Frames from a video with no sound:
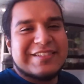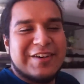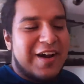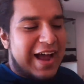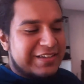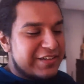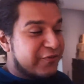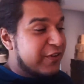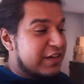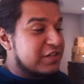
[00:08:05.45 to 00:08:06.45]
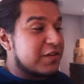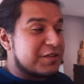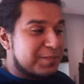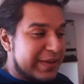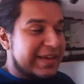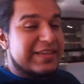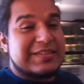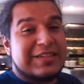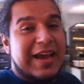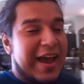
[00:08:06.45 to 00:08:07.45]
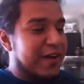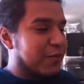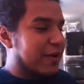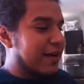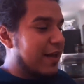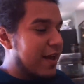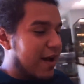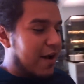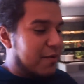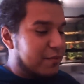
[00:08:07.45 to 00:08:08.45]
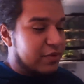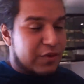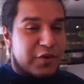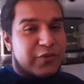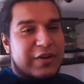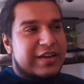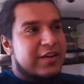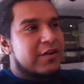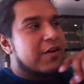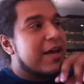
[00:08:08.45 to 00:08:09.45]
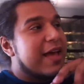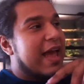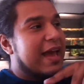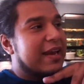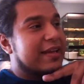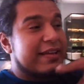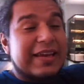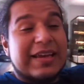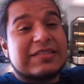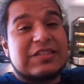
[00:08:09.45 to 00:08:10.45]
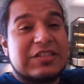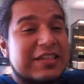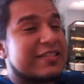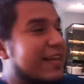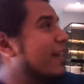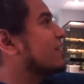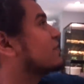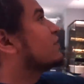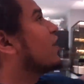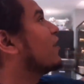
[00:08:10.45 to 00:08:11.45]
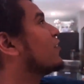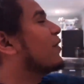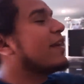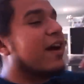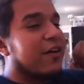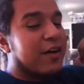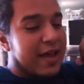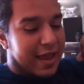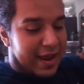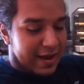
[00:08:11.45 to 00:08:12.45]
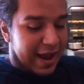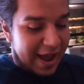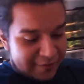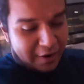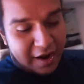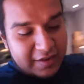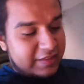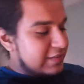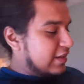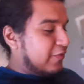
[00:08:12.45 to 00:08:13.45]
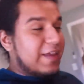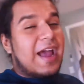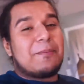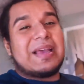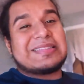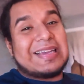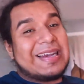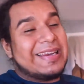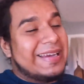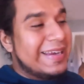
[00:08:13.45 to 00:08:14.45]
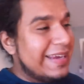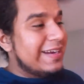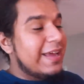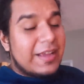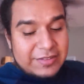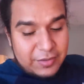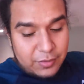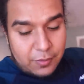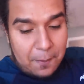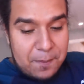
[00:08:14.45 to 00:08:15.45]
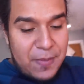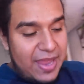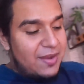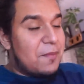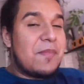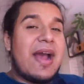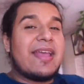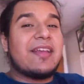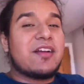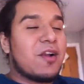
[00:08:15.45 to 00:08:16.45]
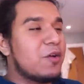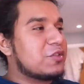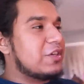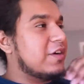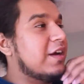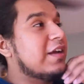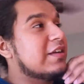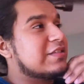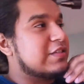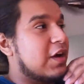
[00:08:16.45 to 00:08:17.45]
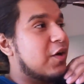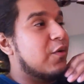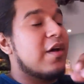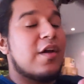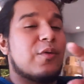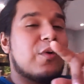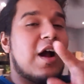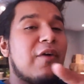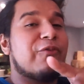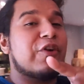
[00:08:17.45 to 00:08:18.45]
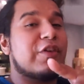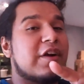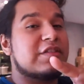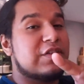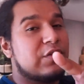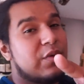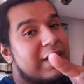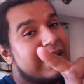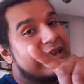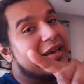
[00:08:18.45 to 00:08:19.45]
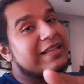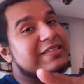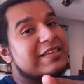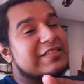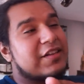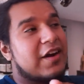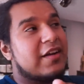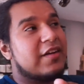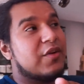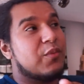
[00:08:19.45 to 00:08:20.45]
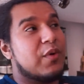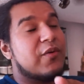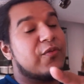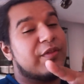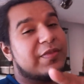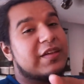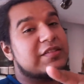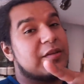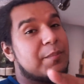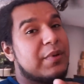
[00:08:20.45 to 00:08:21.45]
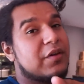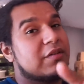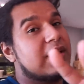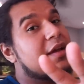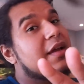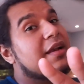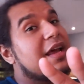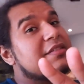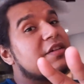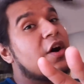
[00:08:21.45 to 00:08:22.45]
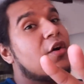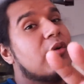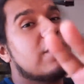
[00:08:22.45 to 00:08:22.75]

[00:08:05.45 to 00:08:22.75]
So I just finished speaking to Edwin um, through video, and he is just getting started right now. And I have all of the stuff that I basically need to make my enclosure. So without further ado, let's get started with this build. Let's go.